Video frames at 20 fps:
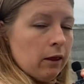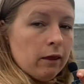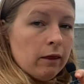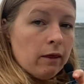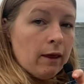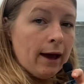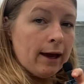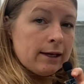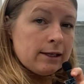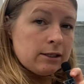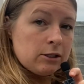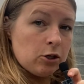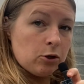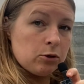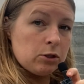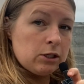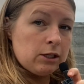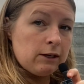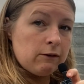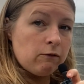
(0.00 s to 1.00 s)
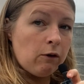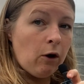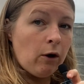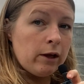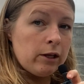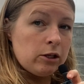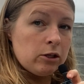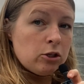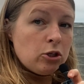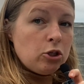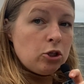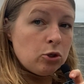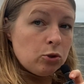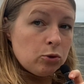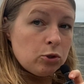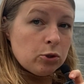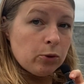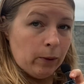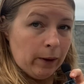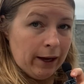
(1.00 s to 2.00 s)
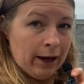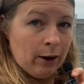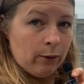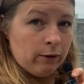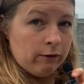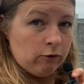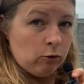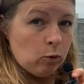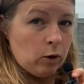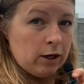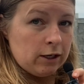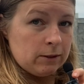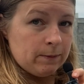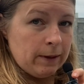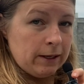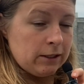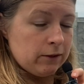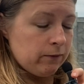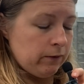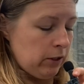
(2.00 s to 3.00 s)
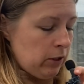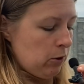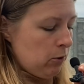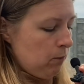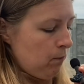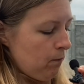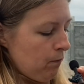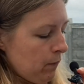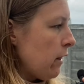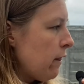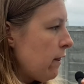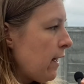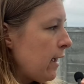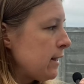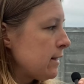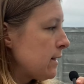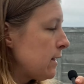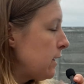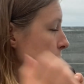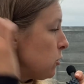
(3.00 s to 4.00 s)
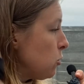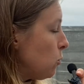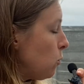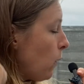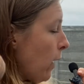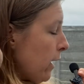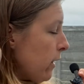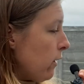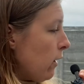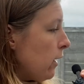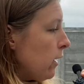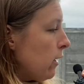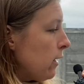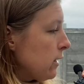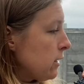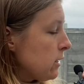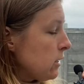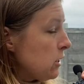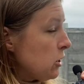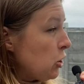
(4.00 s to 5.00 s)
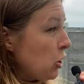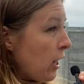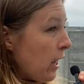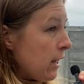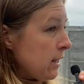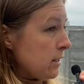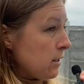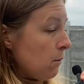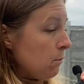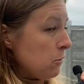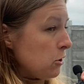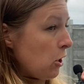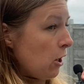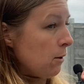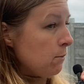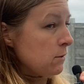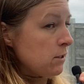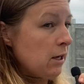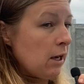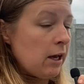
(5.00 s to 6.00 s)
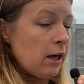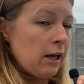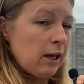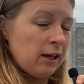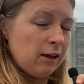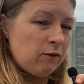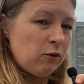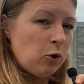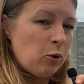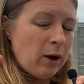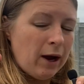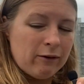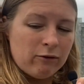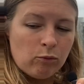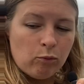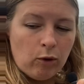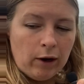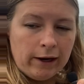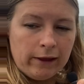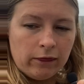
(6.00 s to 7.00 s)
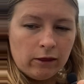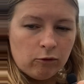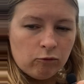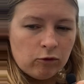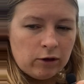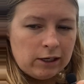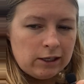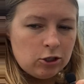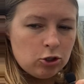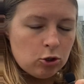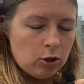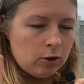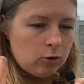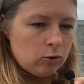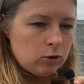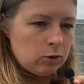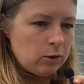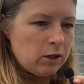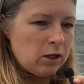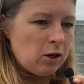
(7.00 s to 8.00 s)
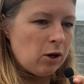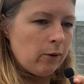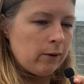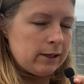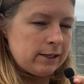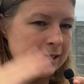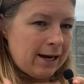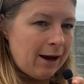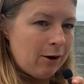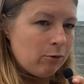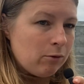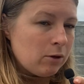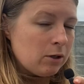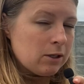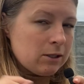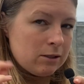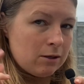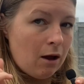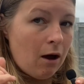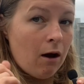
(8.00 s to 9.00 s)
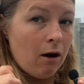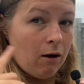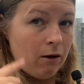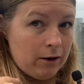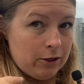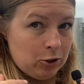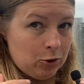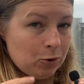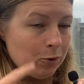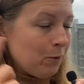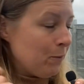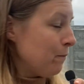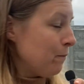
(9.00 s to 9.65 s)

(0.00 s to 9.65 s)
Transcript: that is totally fine. You do it however works best for you. That is a little way that I like to share sometimes if you have a brain that really struggles with the going down, because I do.